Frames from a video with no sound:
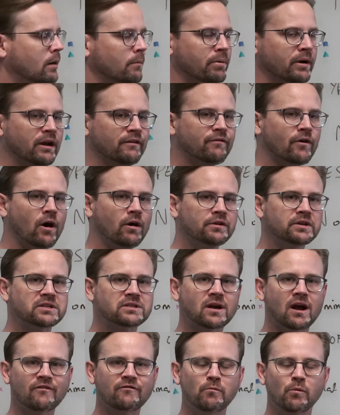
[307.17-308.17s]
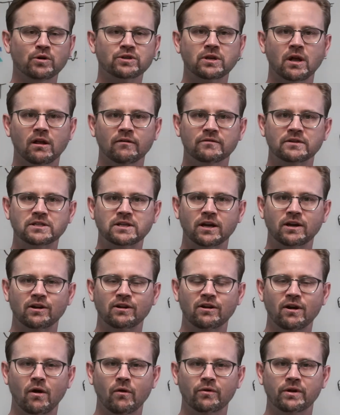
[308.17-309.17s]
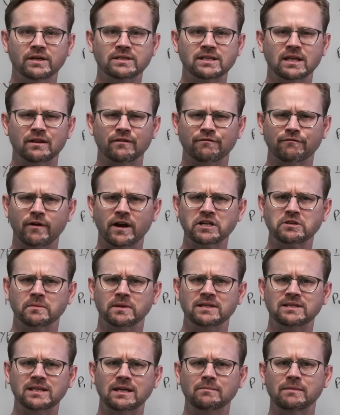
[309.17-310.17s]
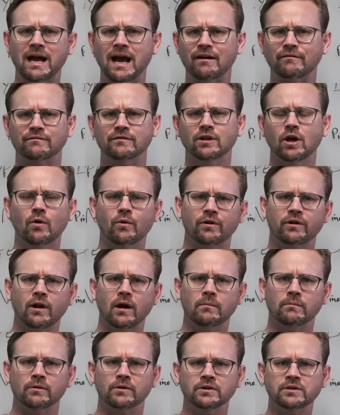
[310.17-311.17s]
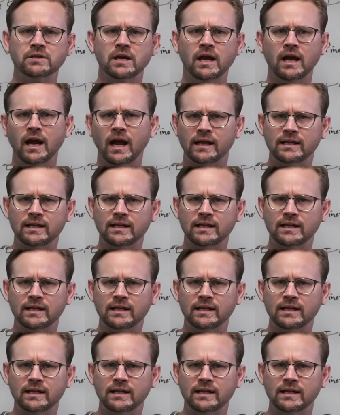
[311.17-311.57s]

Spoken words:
But if all the sophomores all of a sudden noticed that the freshmen seemed to have lower numbers,